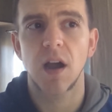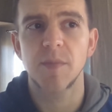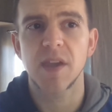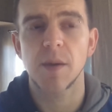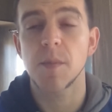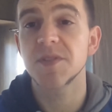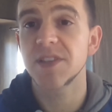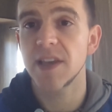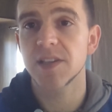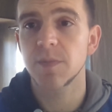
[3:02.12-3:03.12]
become
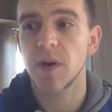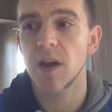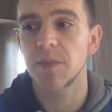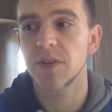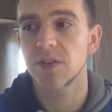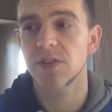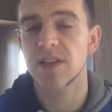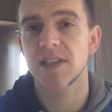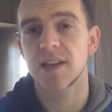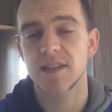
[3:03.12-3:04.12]
obsessed by it because
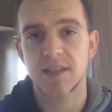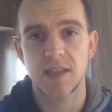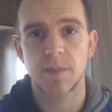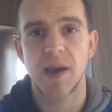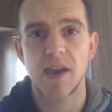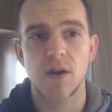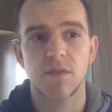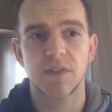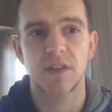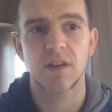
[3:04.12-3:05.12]
I start to see the
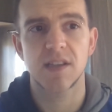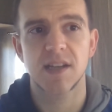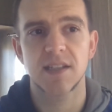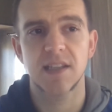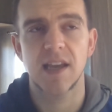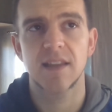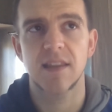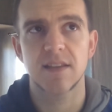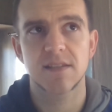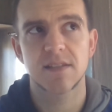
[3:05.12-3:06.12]
payoff, and I start to get
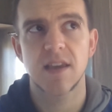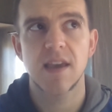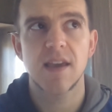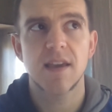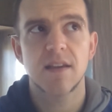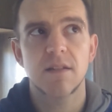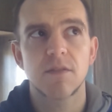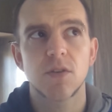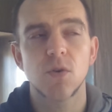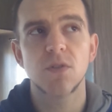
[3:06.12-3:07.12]
this
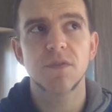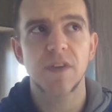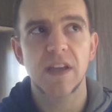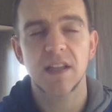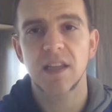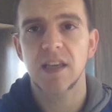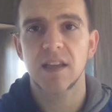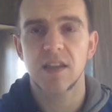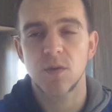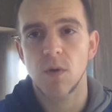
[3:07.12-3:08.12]
good
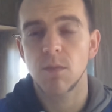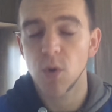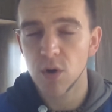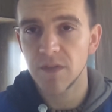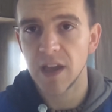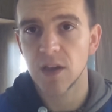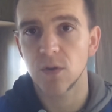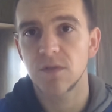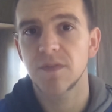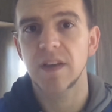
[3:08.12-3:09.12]
feeling, and then you want more of that
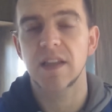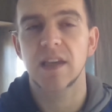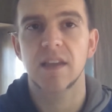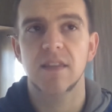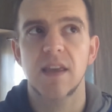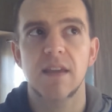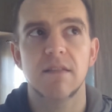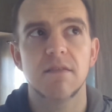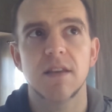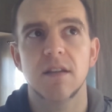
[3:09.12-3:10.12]
good feeling, and
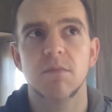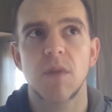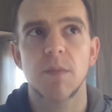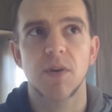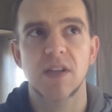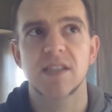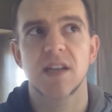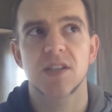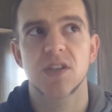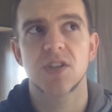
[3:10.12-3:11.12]
then my body
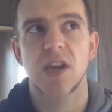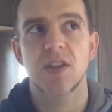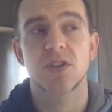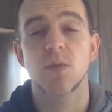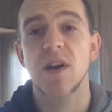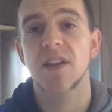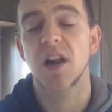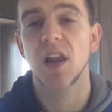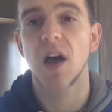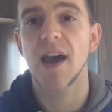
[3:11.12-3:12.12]
starts to change in a way that
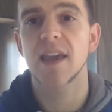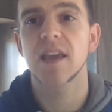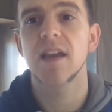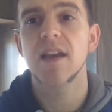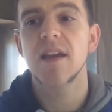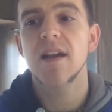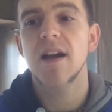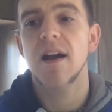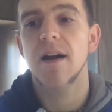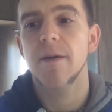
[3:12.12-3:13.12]
I like.
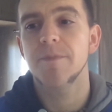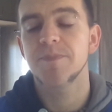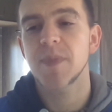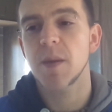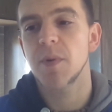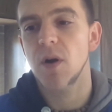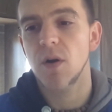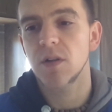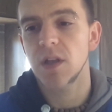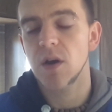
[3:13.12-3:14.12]
But
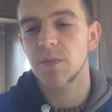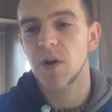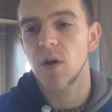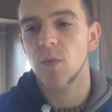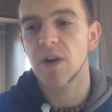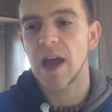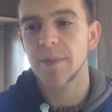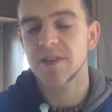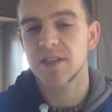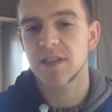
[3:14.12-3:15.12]
lo and behold, what
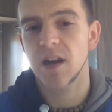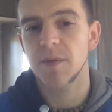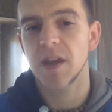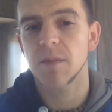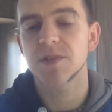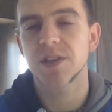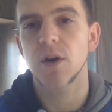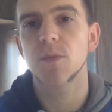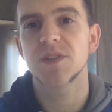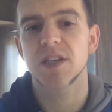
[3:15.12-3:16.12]
happens is that I become
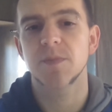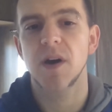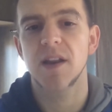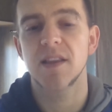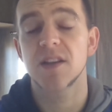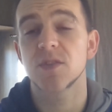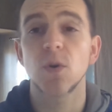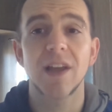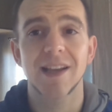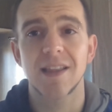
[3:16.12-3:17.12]
so obsessed by it that it's
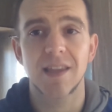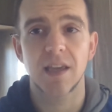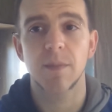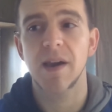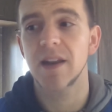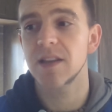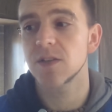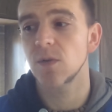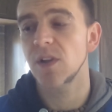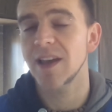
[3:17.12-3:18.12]
all I can think about.
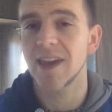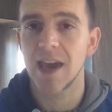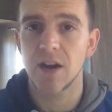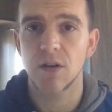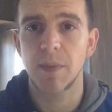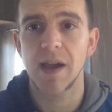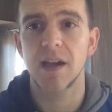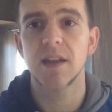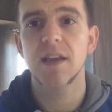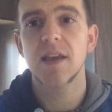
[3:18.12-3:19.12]
It's all I care
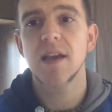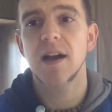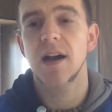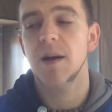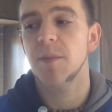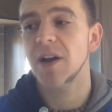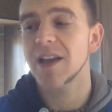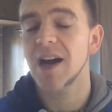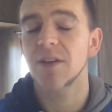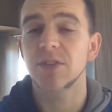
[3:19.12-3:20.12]
about. I
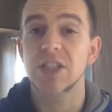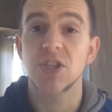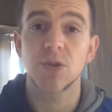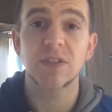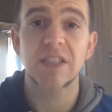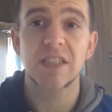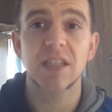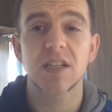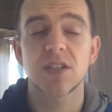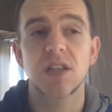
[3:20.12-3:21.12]
can't really do
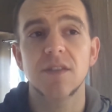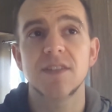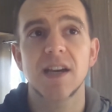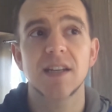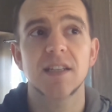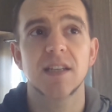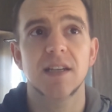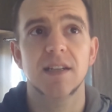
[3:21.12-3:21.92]
anything until I've done it.